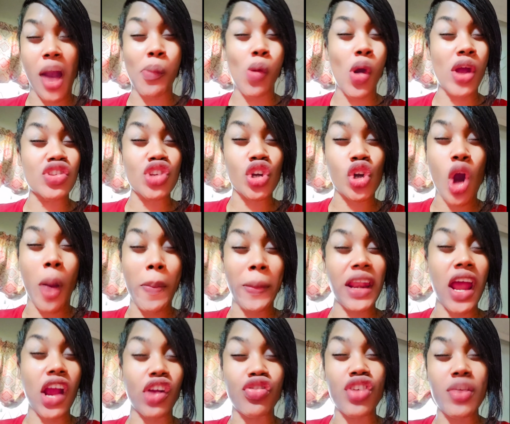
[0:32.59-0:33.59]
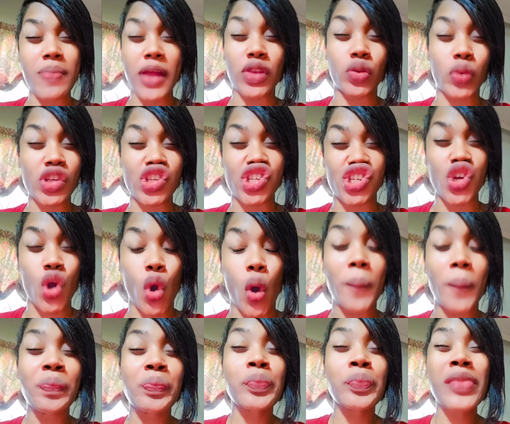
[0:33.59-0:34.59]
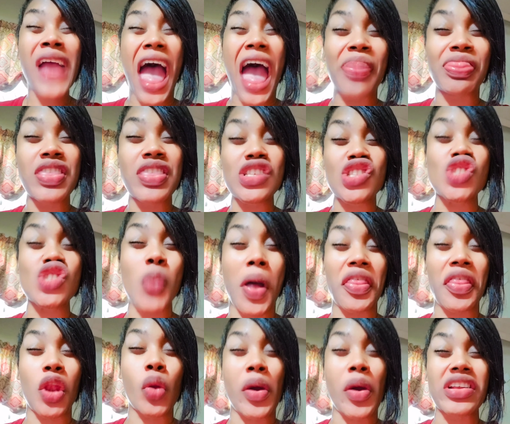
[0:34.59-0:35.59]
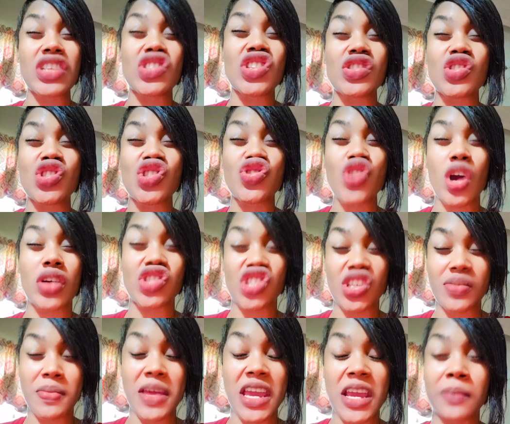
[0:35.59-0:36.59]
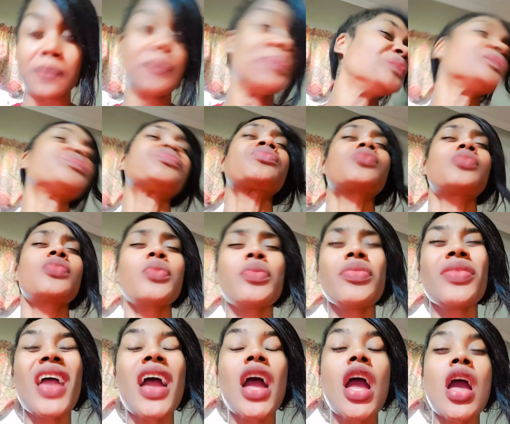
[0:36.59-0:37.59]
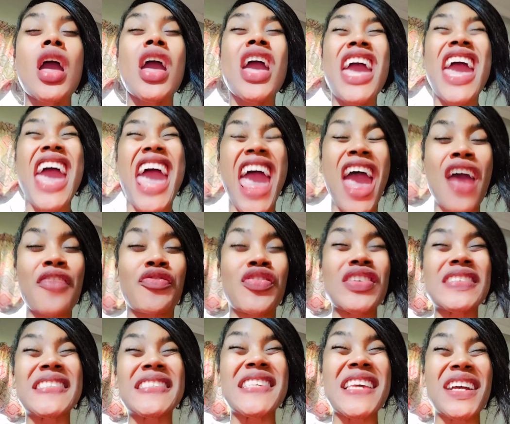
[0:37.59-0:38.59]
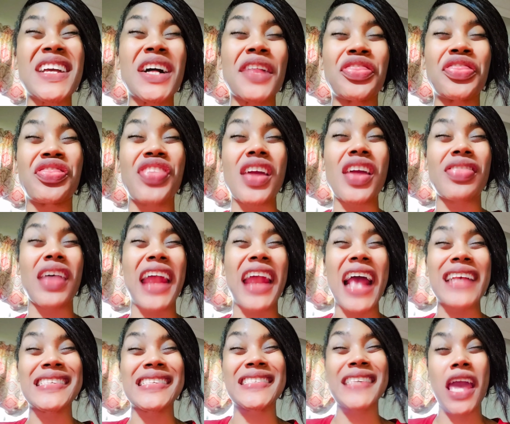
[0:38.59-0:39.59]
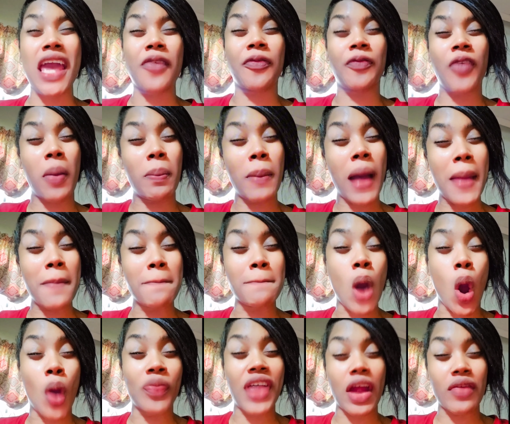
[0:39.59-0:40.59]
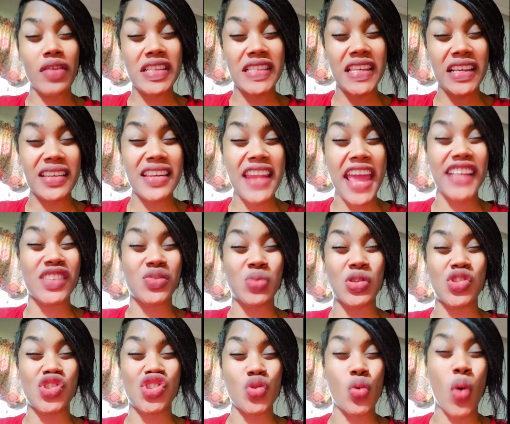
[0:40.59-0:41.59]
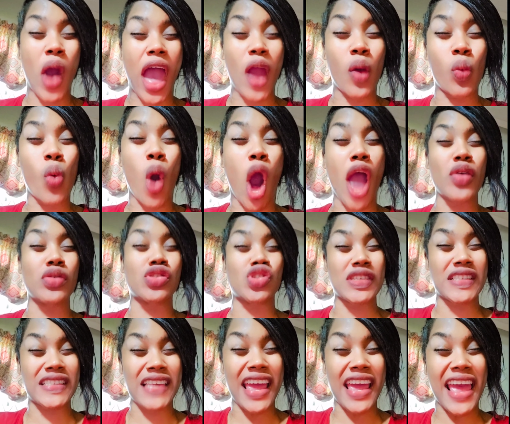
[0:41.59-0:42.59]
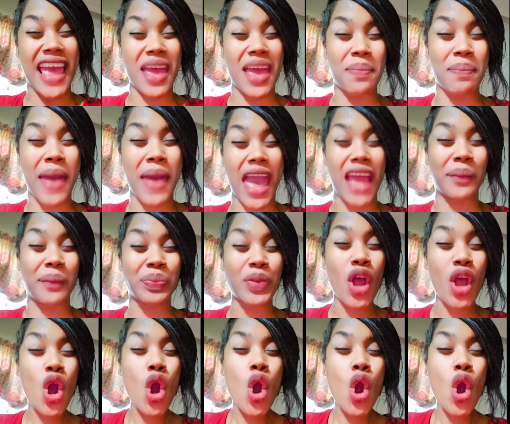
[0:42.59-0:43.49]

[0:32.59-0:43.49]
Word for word: I'm going to come in agreement with you. And this is what the Lord is instructing me. Every single thing that I say from my mouth that resonates with you, I want you to say amen.